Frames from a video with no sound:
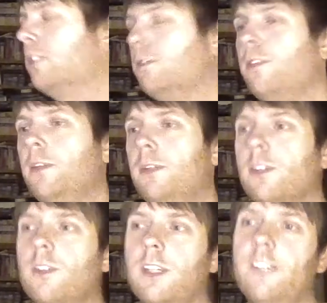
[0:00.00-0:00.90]
We're flipping a
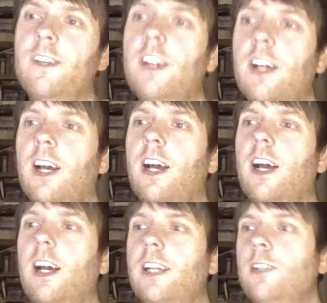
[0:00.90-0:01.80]
coin.
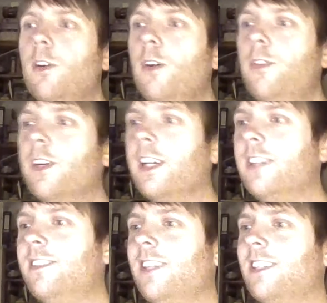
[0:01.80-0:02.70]
Norfolk,
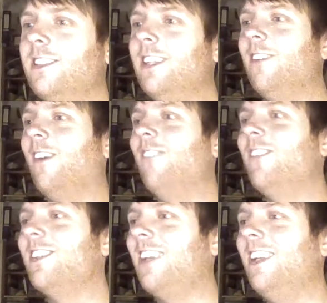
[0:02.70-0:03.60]

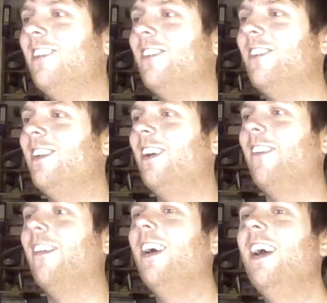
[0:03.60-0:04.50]
61% of you
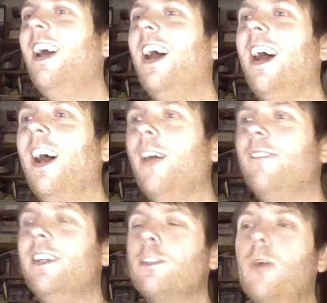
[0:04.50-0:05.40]
knew,
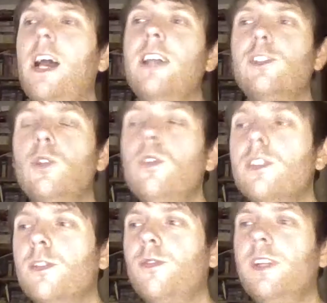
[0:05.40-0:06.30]
is where
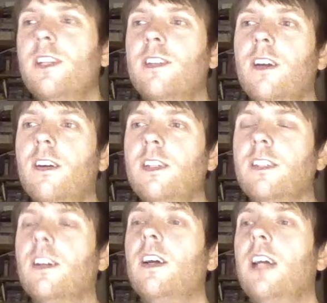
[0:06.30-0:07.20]
George V
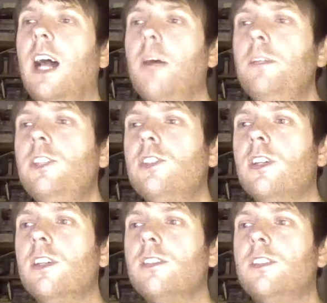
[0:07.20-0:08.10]
died. How many
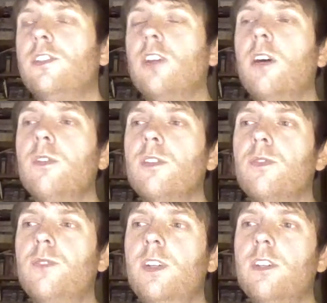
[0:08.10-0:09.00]
shirts did Charles I
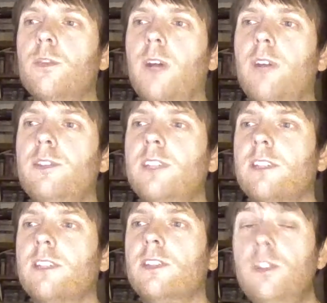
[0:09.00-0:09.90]
wear for his
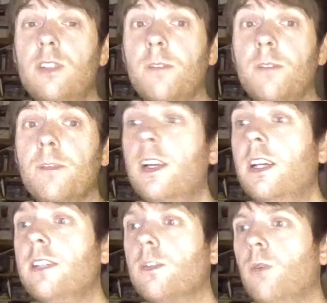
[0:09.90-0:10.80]
execution?
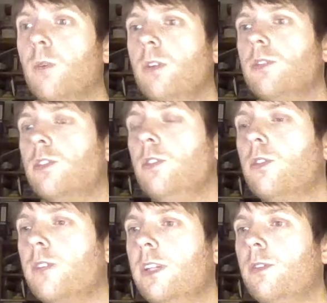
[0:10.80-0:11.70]
Is it 1, 2,
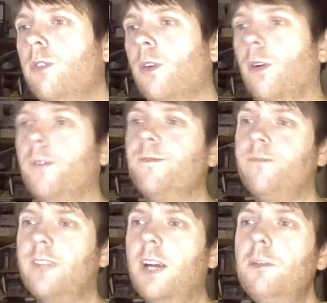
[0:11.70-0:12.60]
3, or 4?
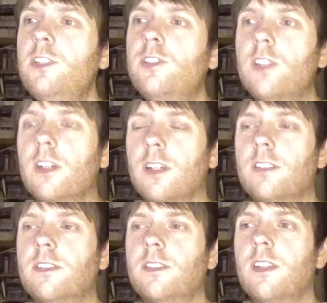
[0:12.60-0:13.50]
How many
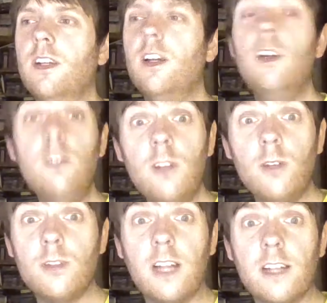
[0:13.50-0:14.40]
shirts? Who
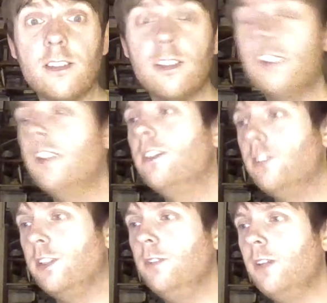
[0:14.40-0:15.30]
knows that?
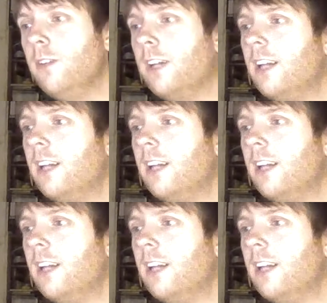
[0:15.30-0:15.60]
Do you know that?